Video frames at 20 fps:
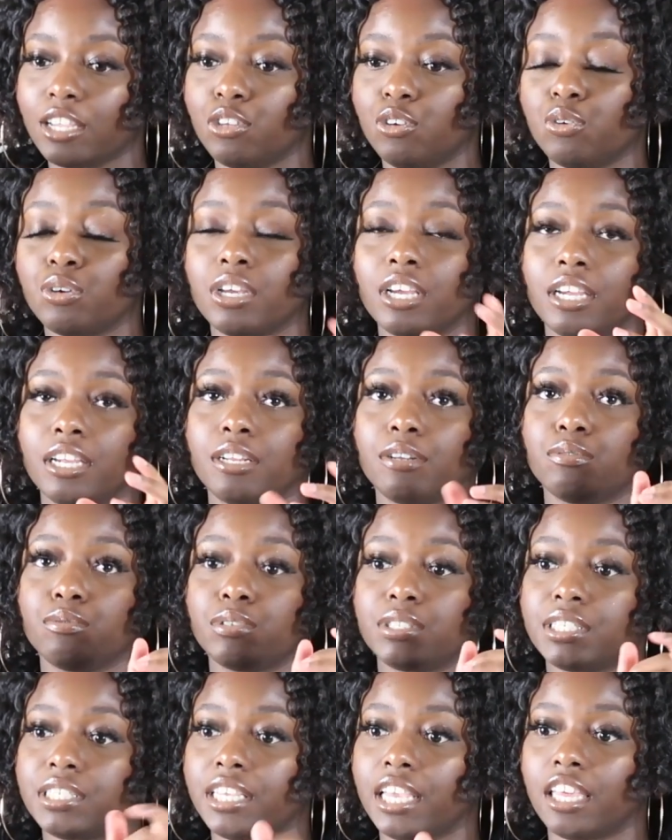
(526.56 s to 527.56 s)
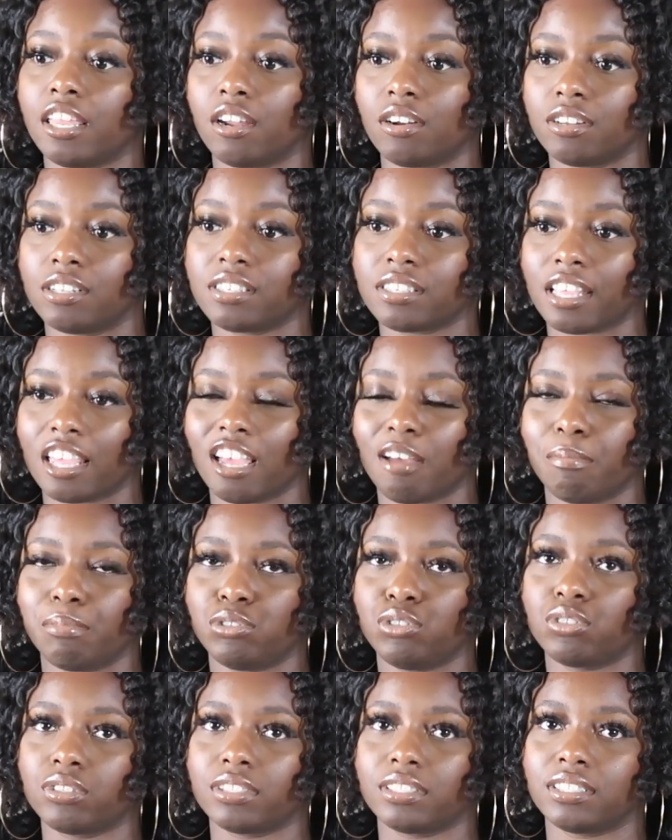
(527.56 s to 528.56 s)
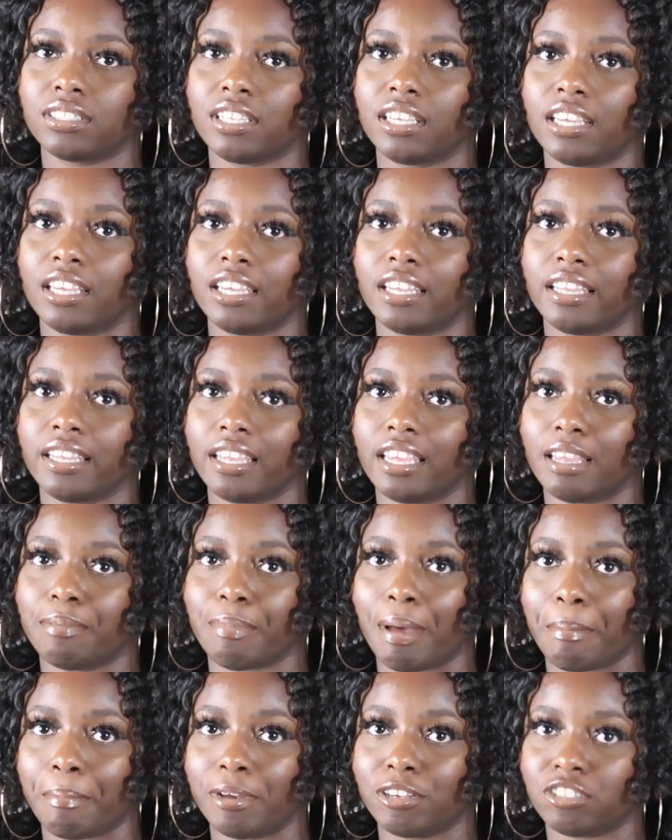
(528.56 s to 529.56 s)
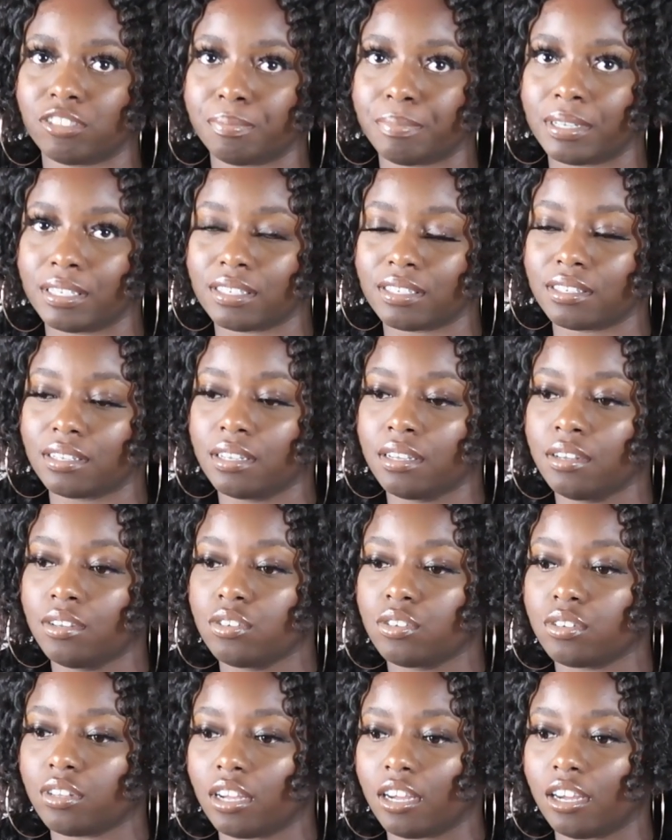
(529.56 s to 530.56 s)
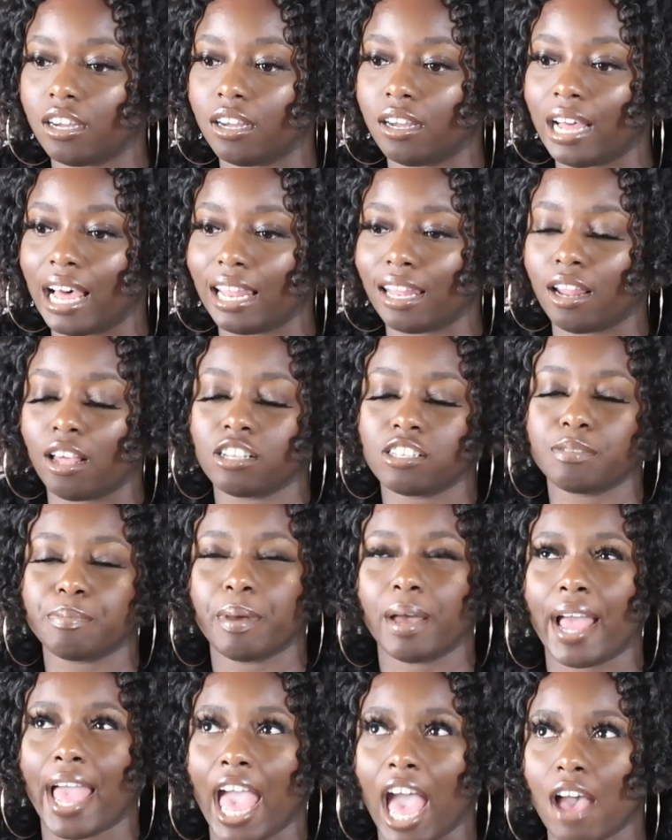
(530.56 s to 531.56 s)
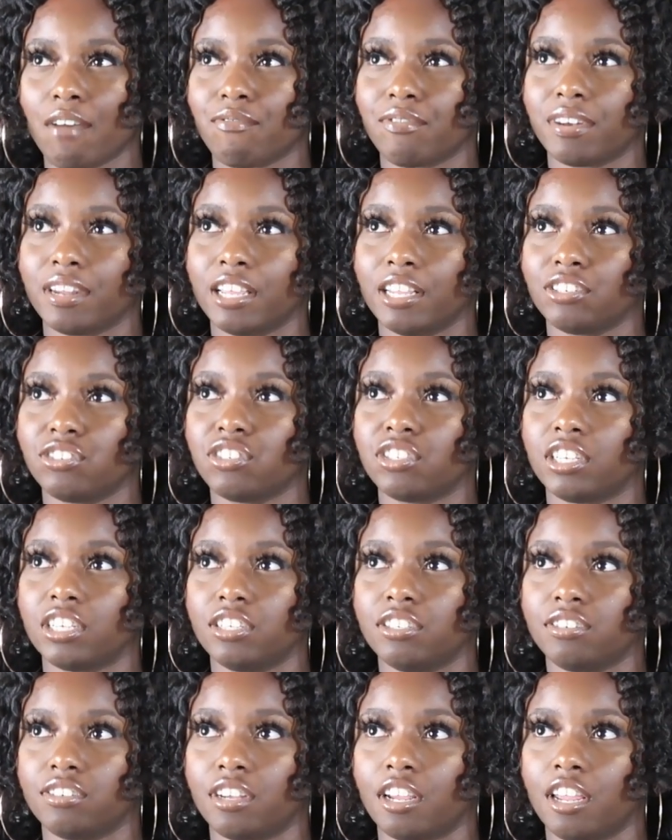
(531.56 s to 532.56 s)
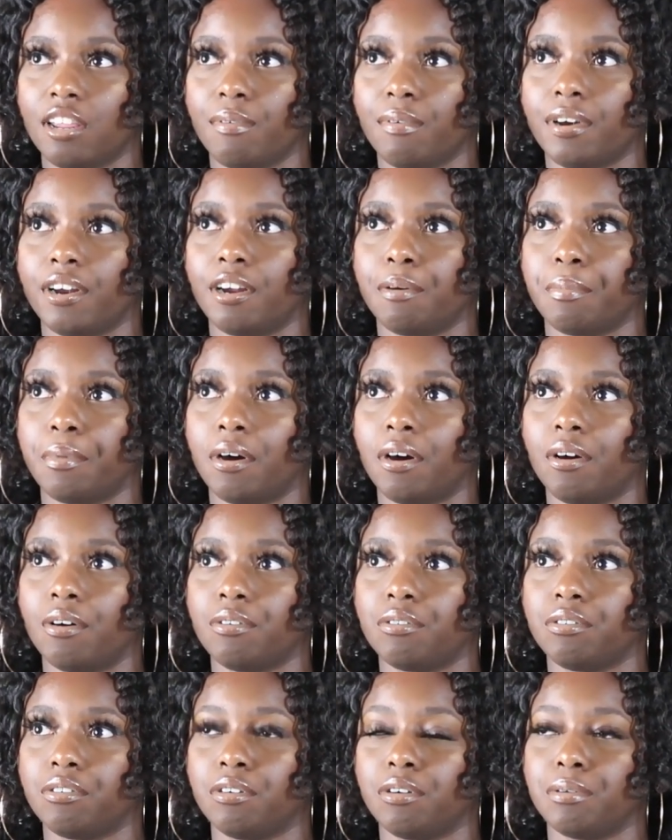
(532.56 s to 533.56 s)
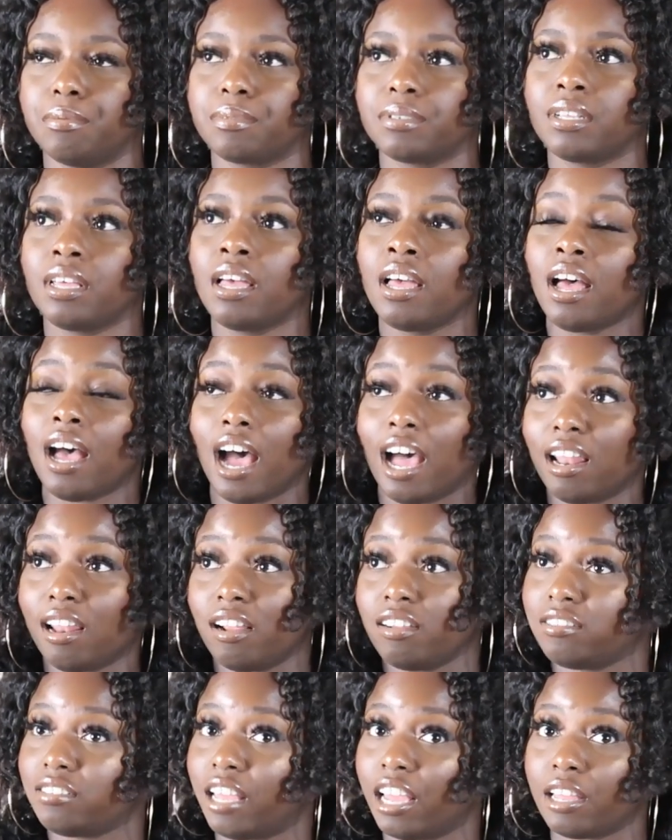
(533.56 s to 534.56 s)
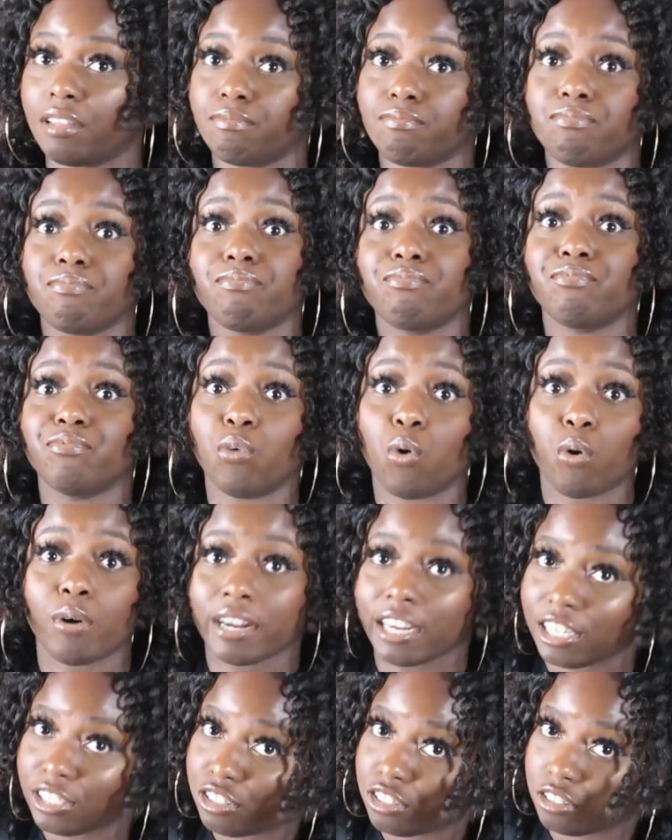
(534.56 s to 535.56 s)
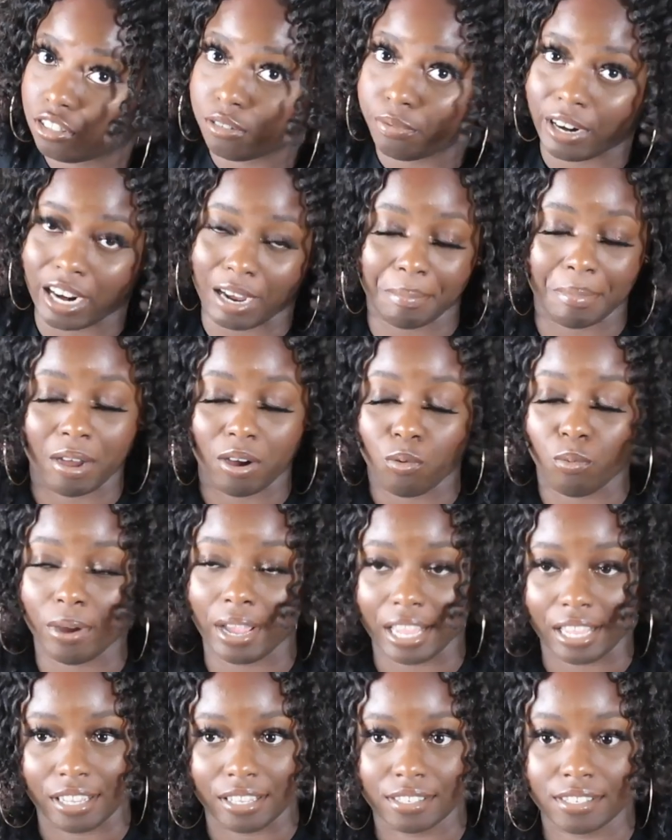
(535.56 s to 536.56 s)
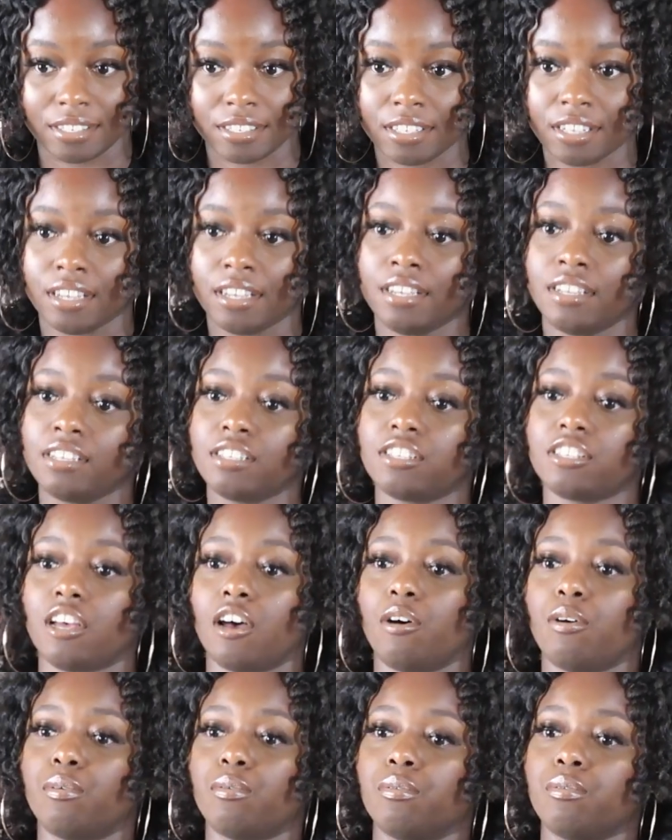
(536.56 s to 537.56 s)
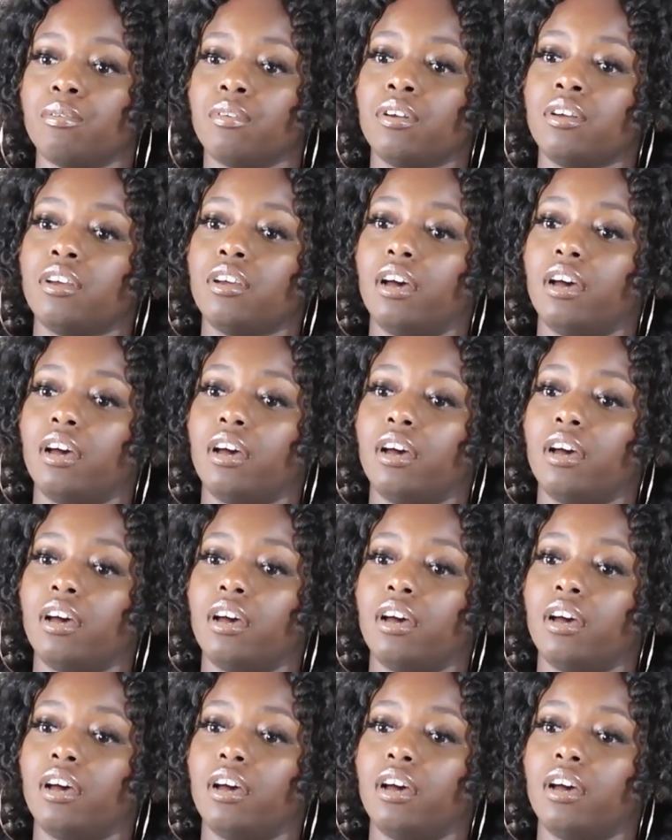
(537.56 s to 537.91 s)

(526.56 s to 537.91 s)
you can't see it on a scale, but you can see it in my measurements. I lost about ½ an inch in January on my arms. I lost like 4 inches around my waist. So